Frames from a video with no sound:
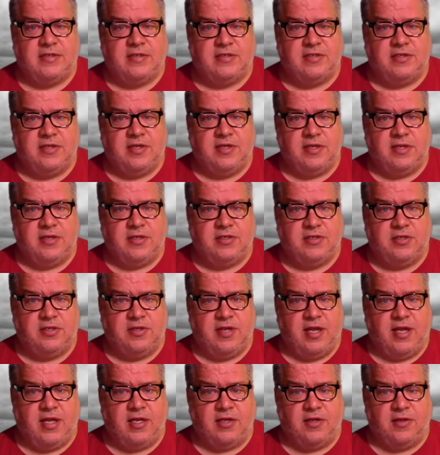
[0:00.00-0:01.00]
the
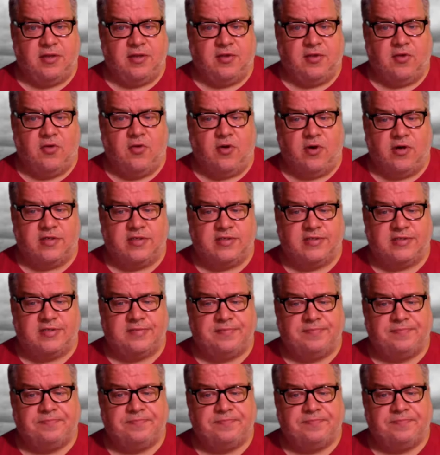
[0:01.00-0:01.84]
end of the course.